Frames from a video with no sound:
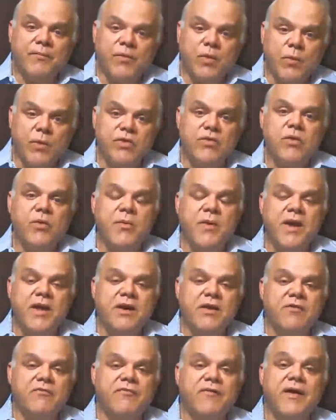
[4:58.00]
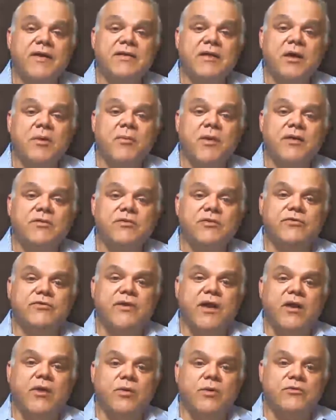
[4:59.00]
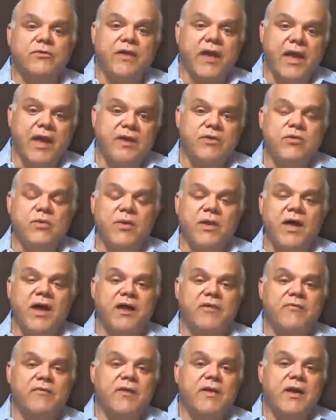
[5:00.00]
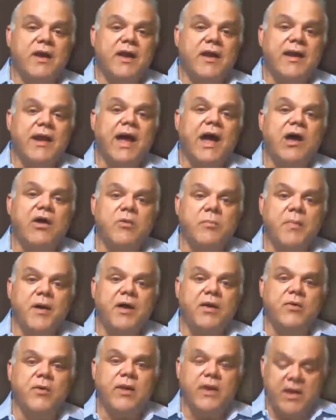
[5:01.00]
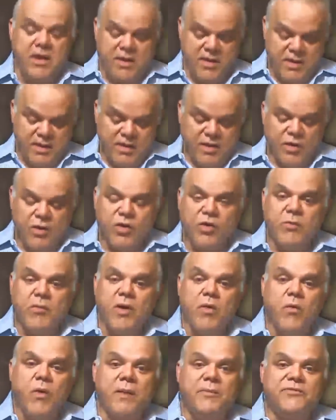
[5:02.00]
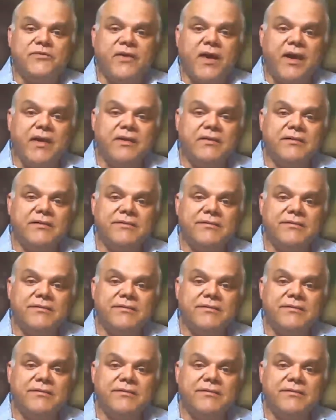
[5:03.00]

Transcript: When you're ready to find out about your cycles and your life and how to better it, go to my website,